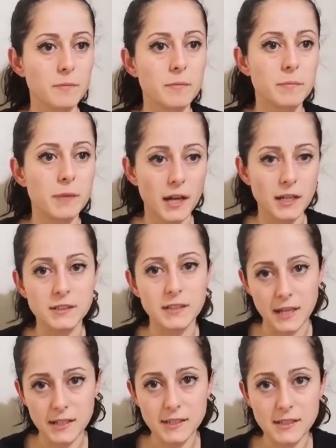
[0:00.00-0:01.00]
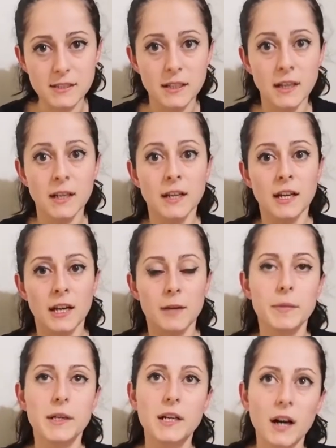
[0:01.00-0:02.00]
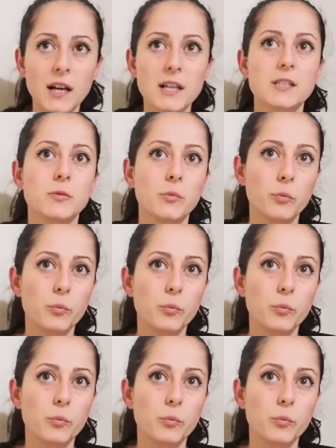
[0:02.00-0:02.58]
blood tests, because